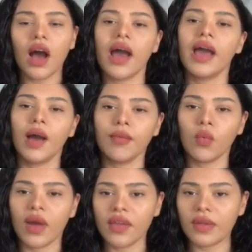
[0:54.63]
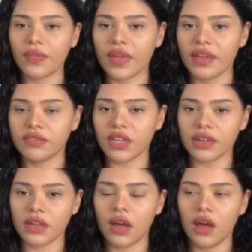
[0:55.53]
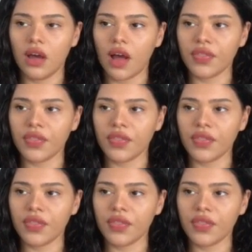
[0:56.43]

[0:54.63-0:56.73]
I am aware that they have done, uh,